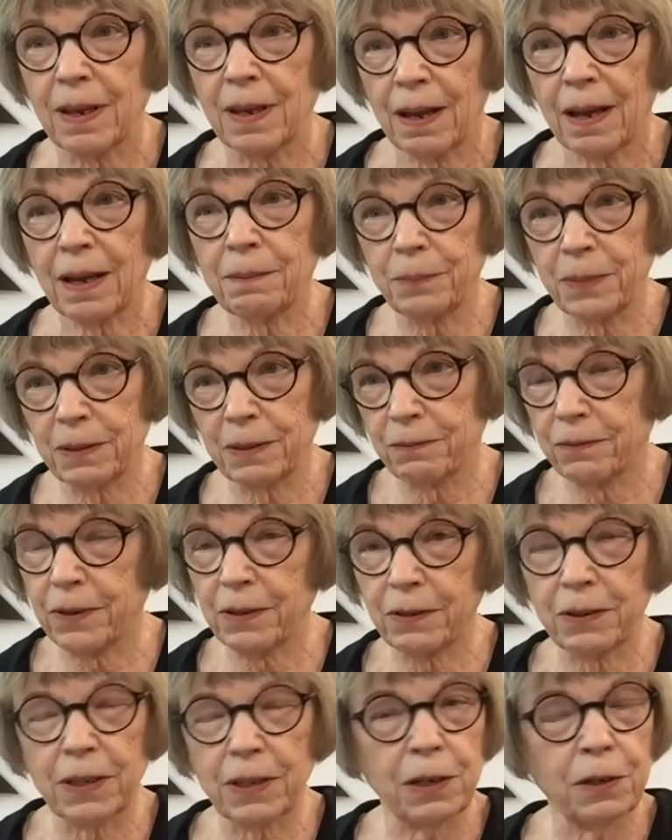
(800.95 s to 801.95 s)
I'm being
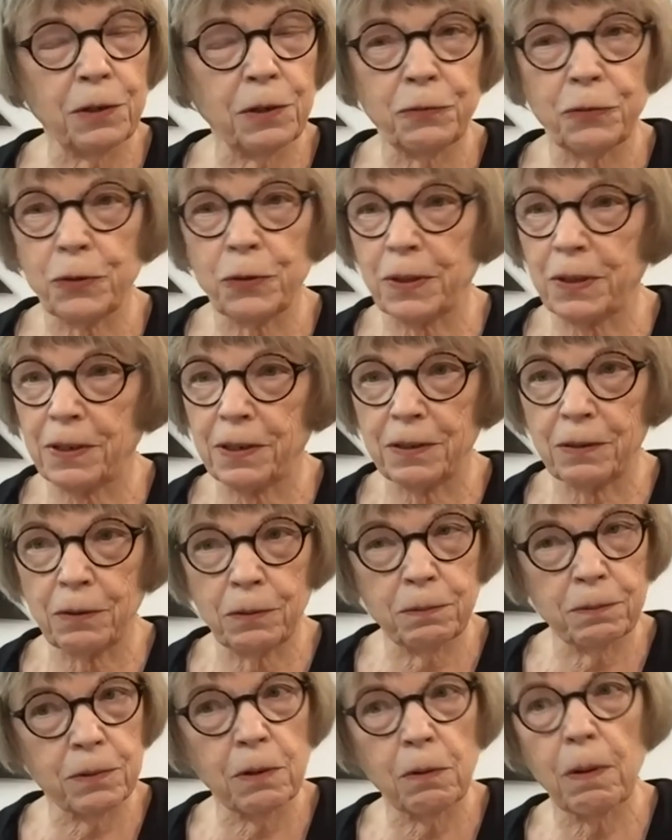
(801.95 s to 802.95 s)
very careful and I
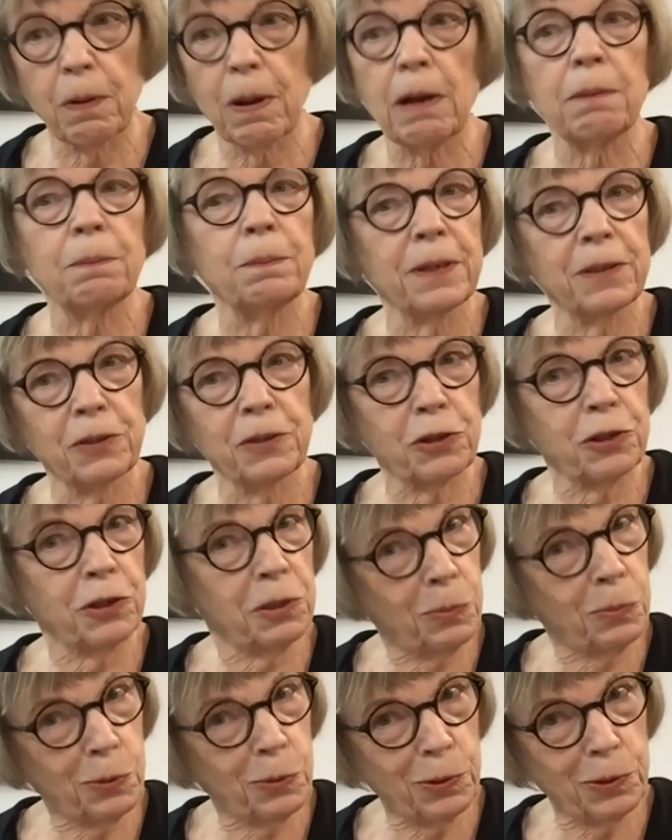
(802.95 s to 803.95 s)
don't go out much
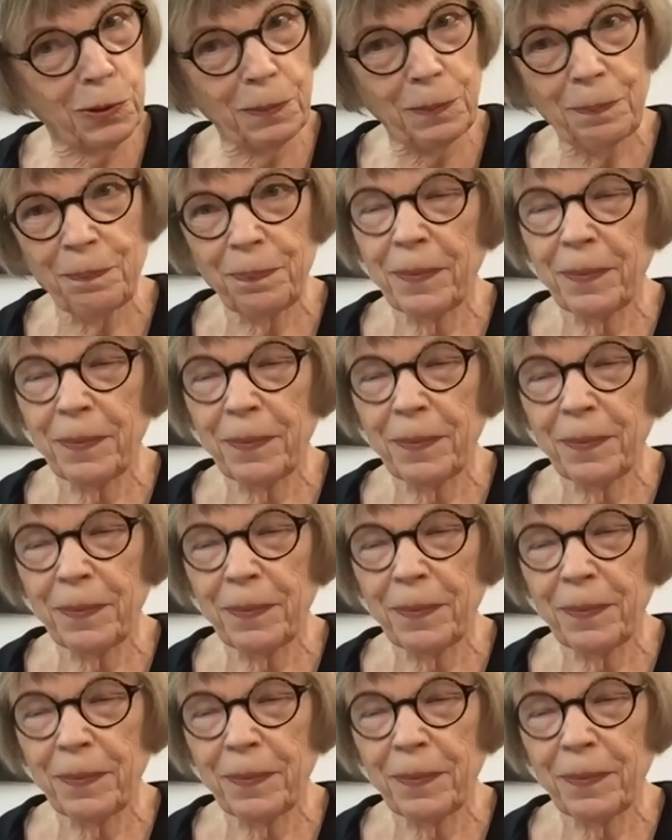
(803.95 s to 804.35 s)
anymore.